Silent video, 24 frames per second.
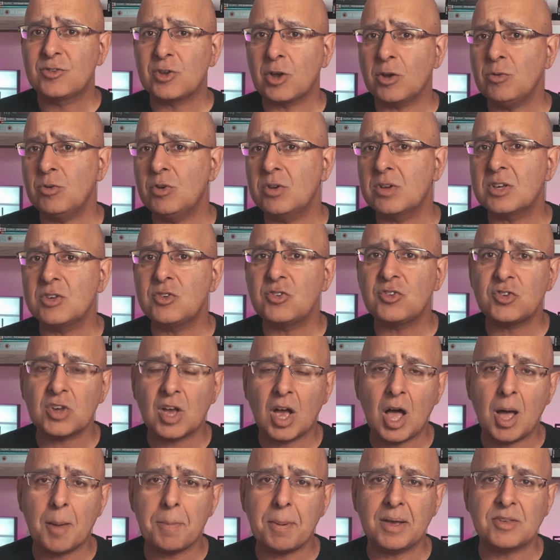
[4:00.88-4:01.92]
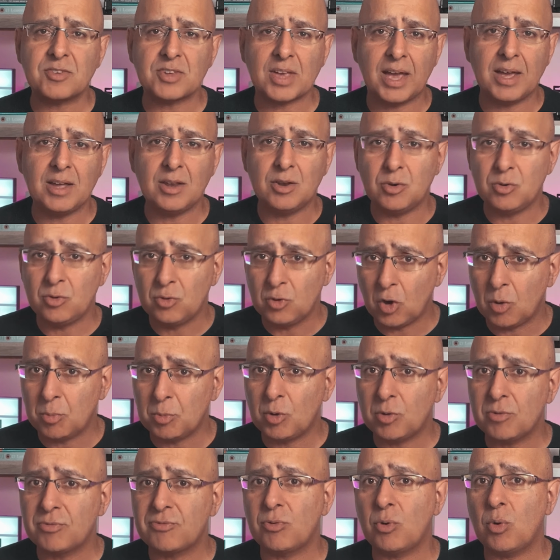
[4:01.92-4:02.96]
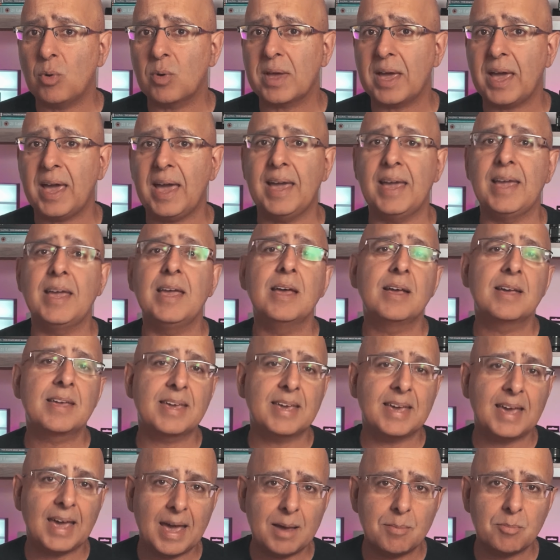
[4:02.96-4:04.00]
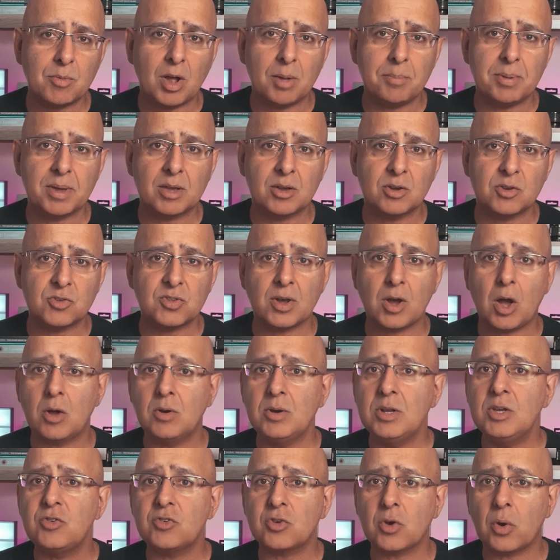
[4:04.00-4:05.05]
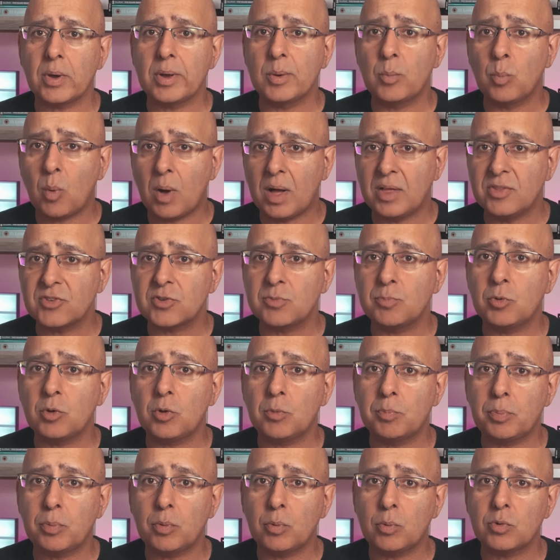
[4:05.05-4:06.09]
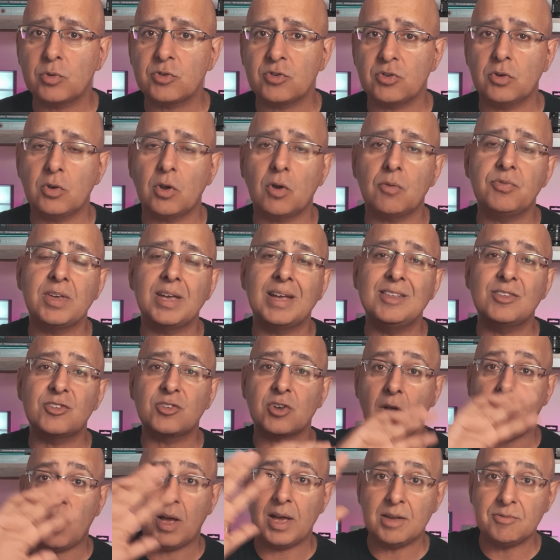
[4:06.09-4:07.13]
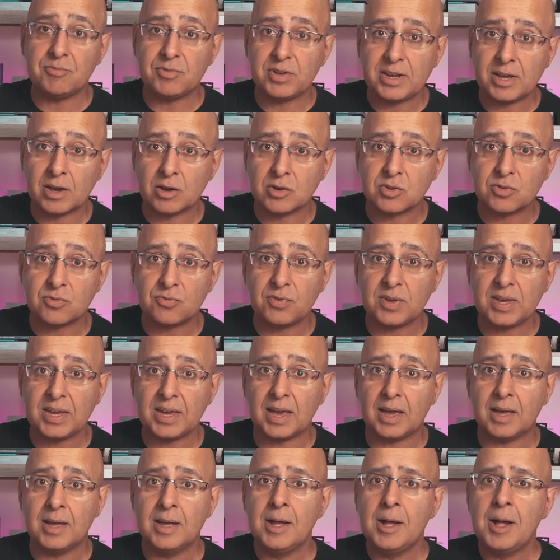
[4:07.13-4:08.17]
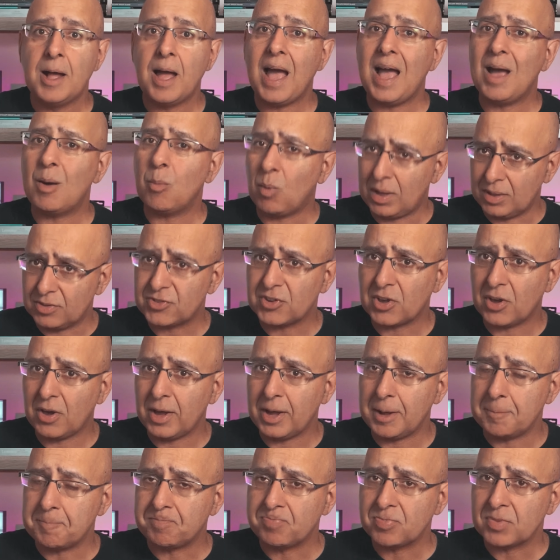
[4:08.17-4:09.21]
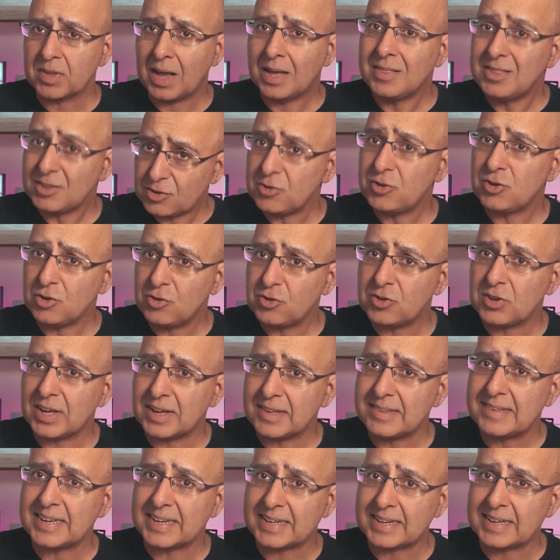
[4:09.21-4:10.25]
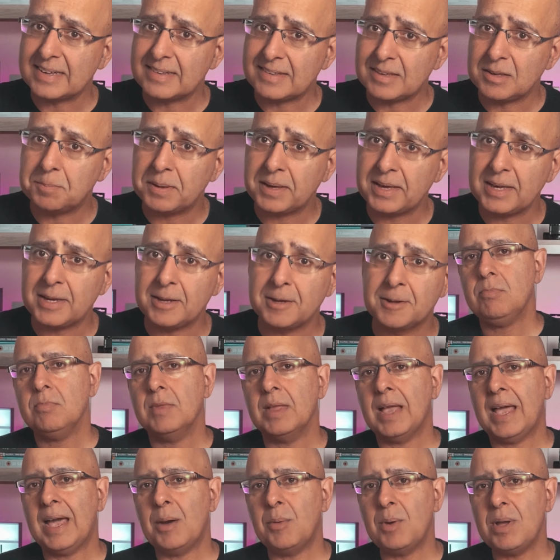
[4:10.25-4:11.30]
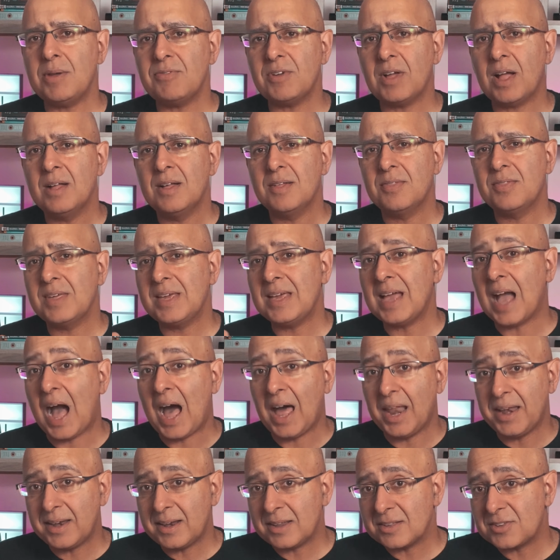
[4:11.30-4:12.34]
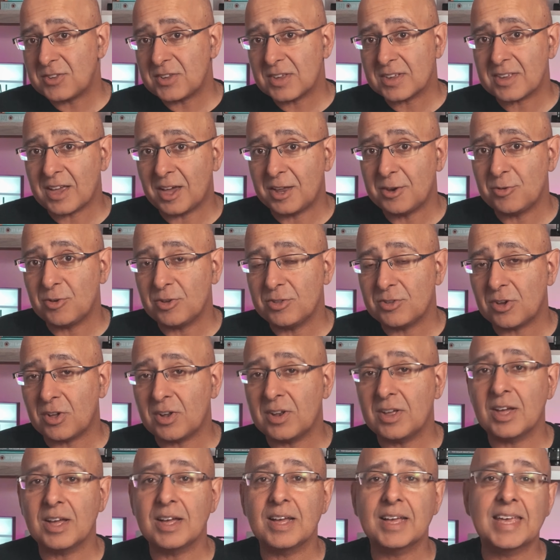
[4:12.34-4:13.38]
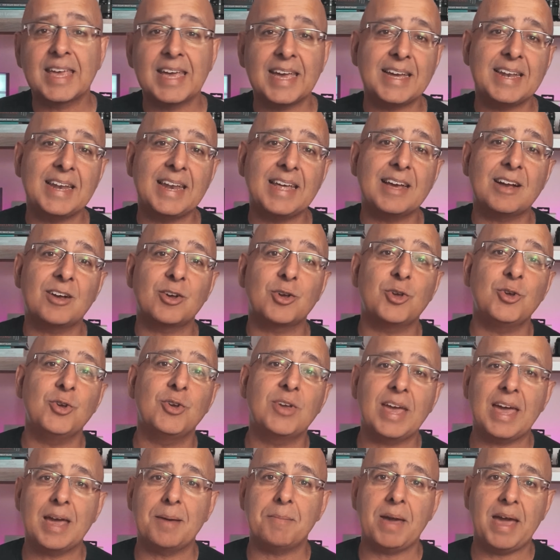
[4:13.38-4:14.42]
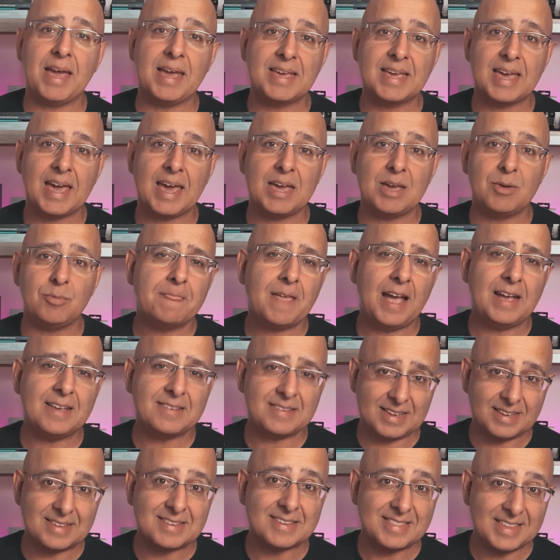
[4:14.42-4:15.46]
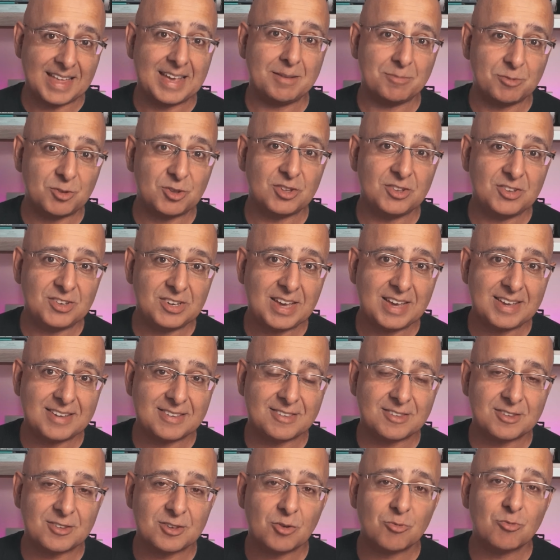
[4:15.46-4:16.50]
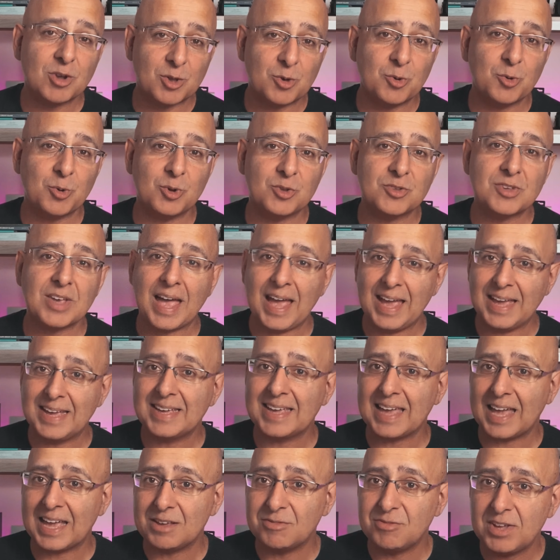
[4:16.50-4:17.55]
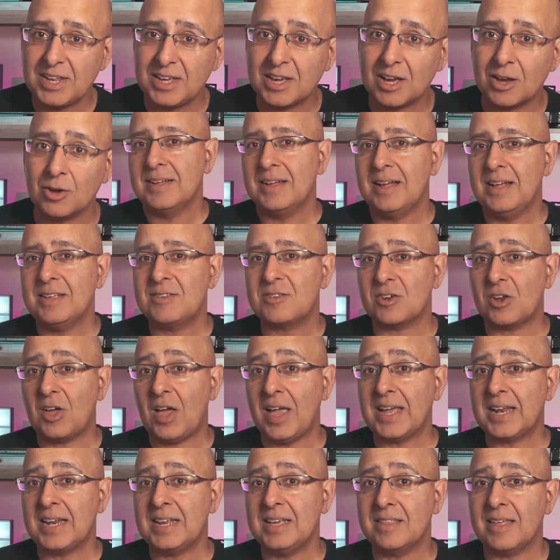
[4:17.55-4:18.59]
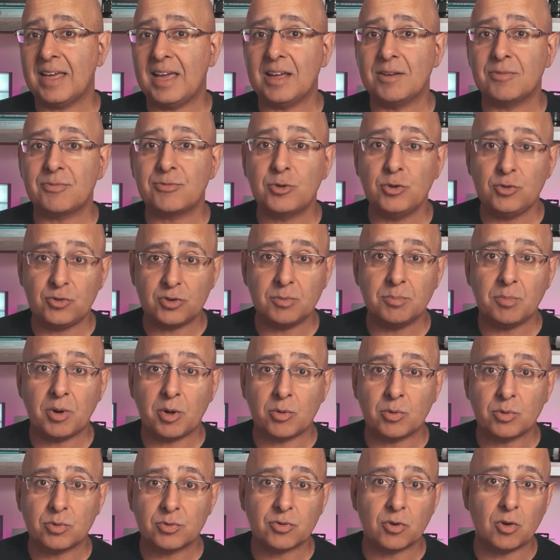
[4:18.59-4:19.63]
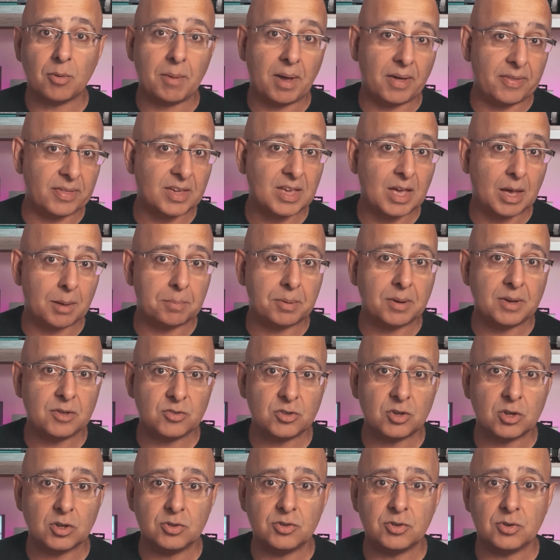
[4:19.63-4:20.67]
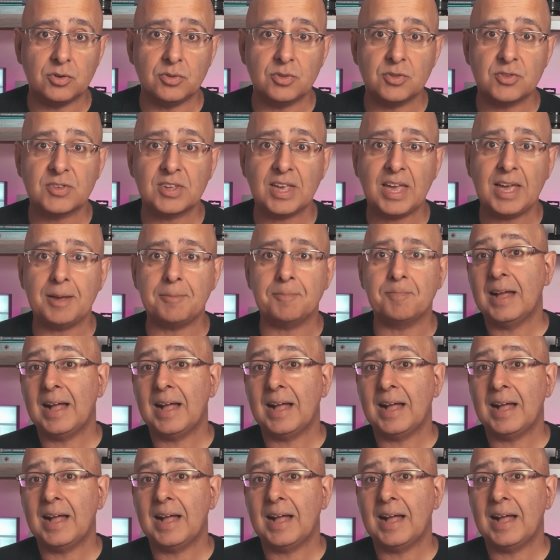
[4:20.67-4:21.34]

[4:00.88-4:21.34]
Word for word: don't look as sharp as a normal four K camera because they're only showing one small portion of the entire video sphere at one time. And this is usually at ten eighty p. However, the under six hundred dollar Kandao Qoocam eight K, as its name suggests, records eight K video. It's likely that future models from other companies are going to do the same.